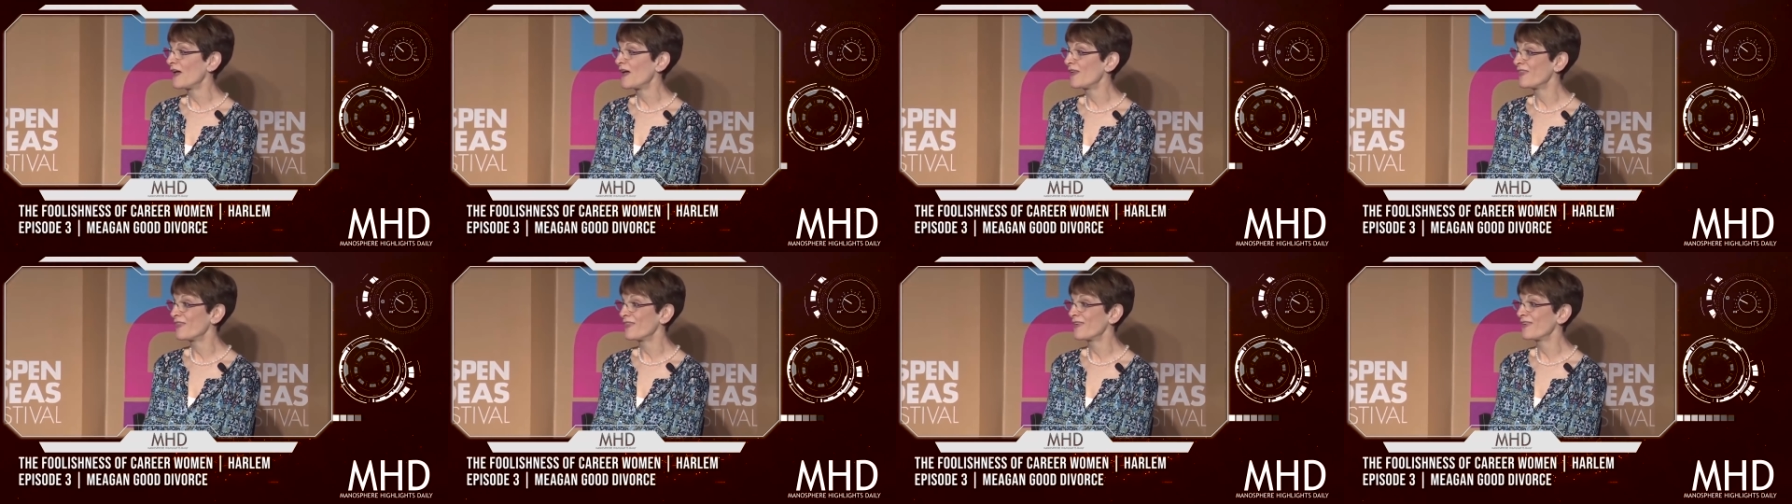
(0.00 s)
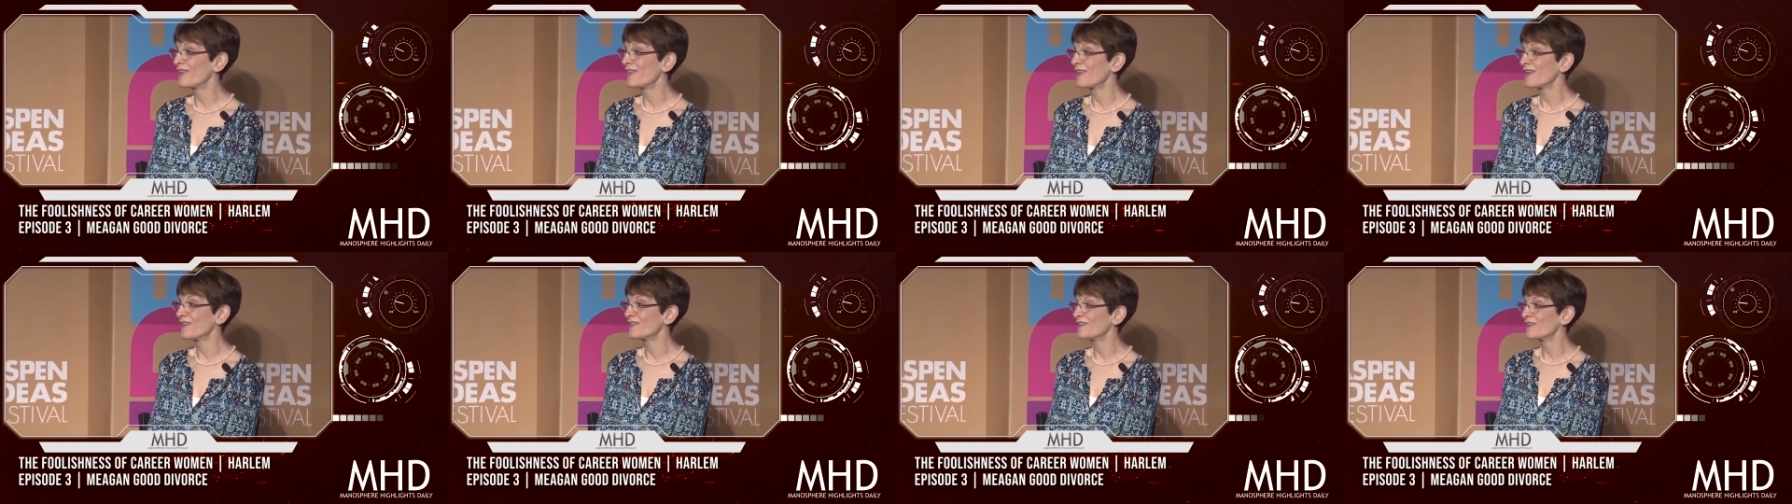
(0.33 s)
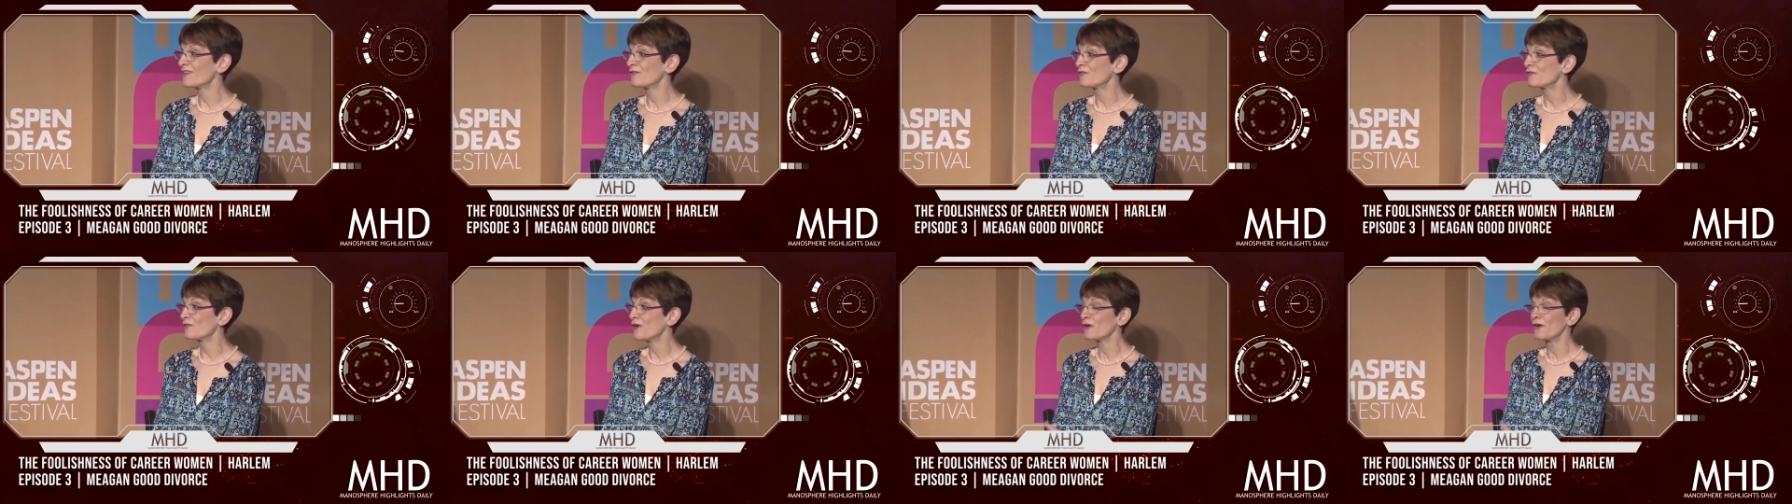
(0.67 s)
I think that's
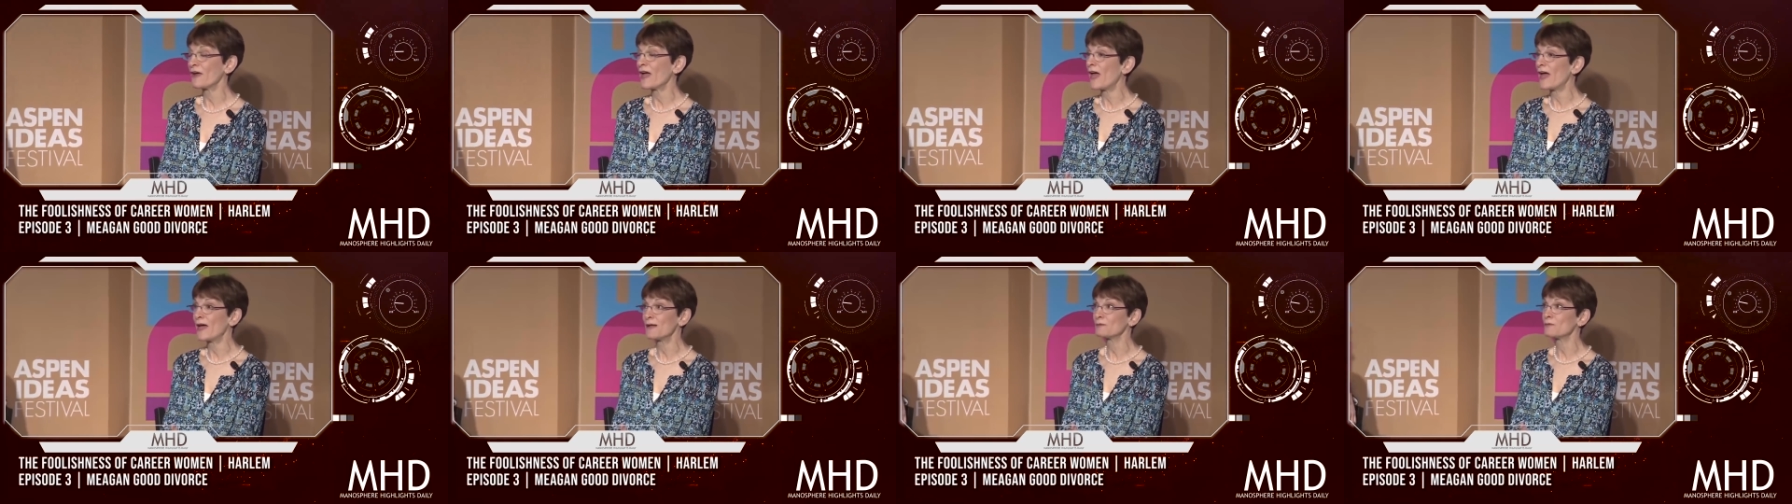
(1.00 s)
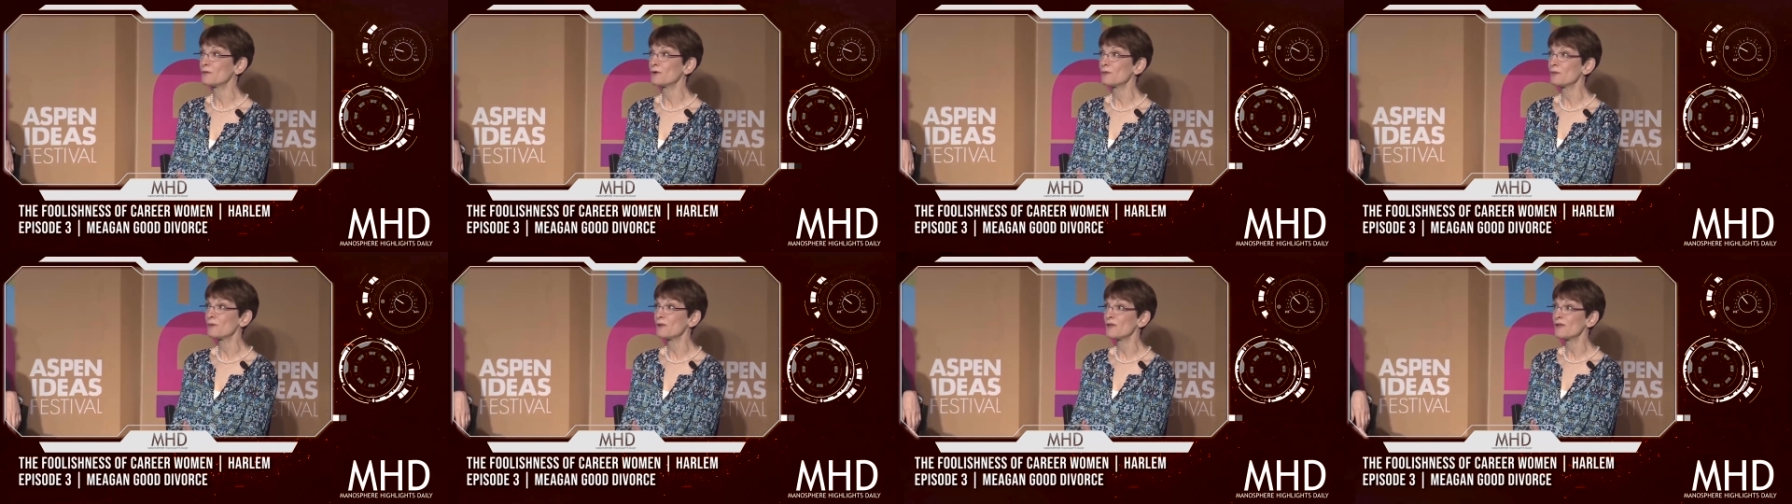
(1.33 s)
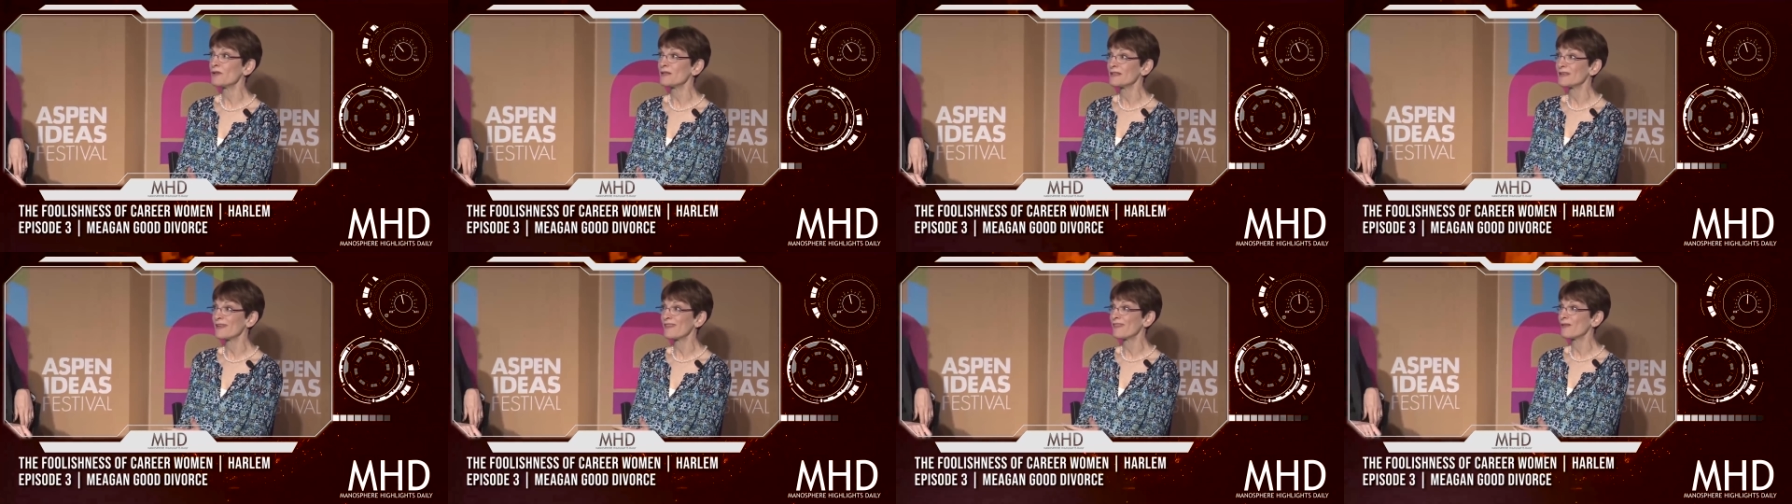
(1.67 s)
very
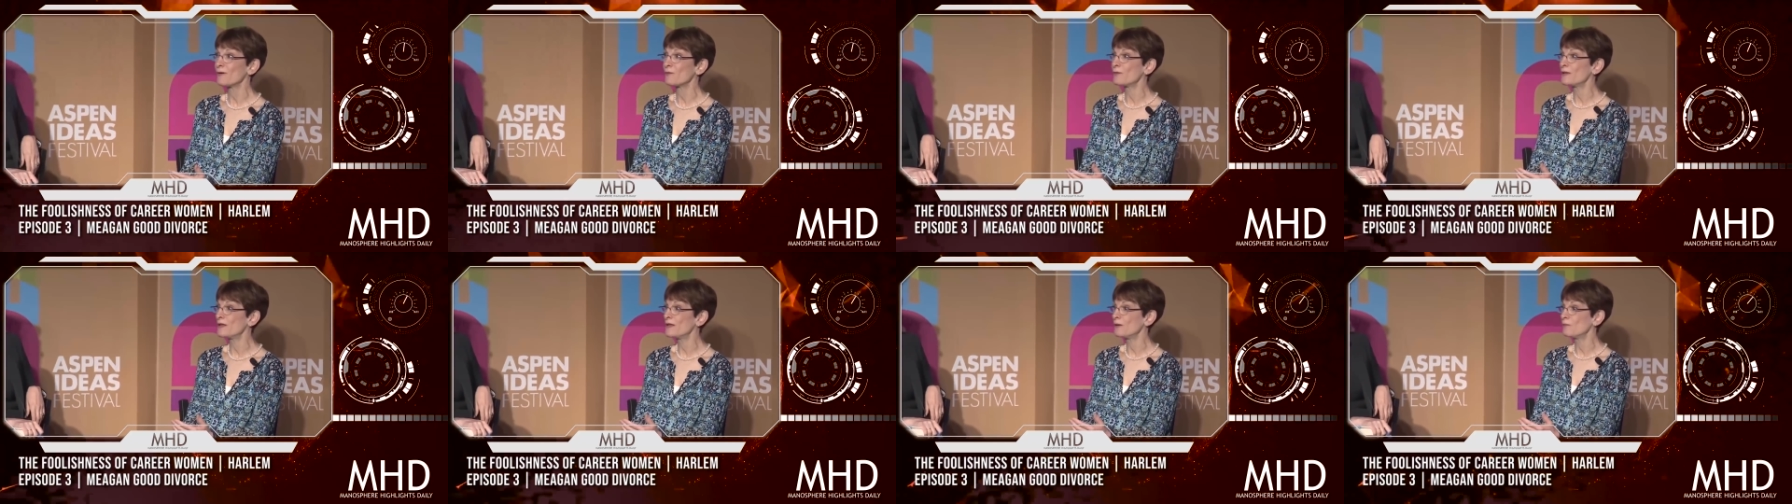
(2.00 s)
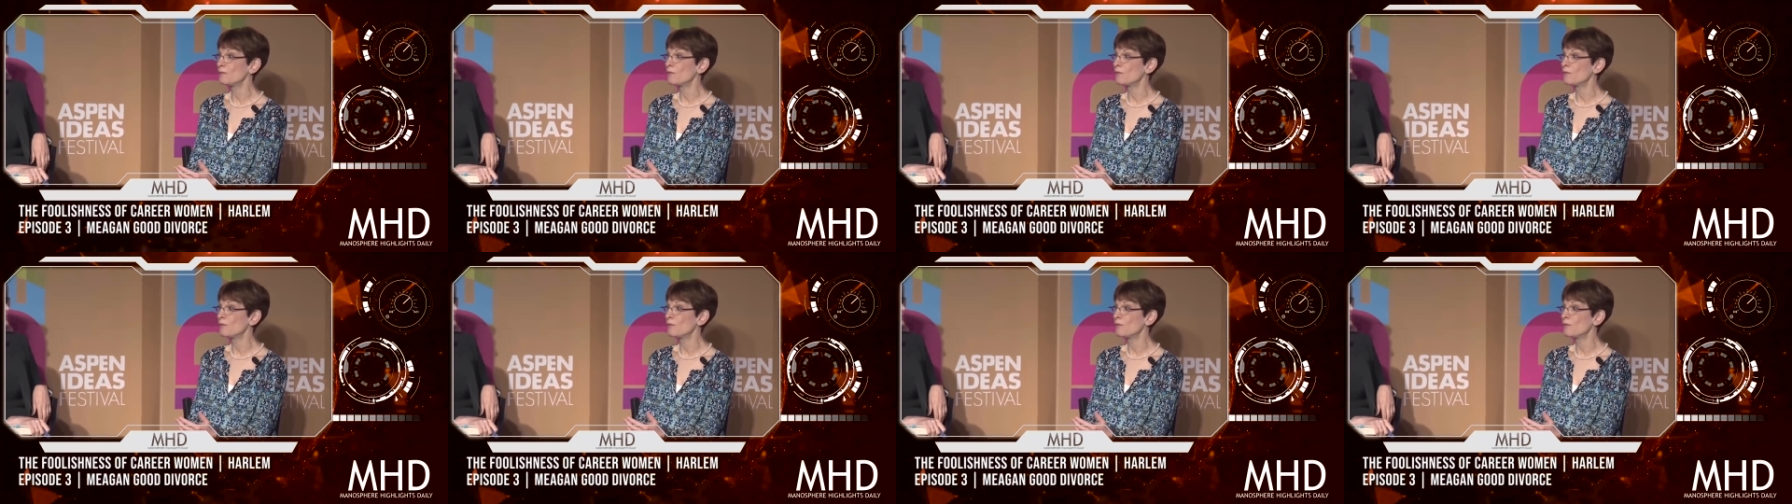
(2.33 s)
admirable, and I think we need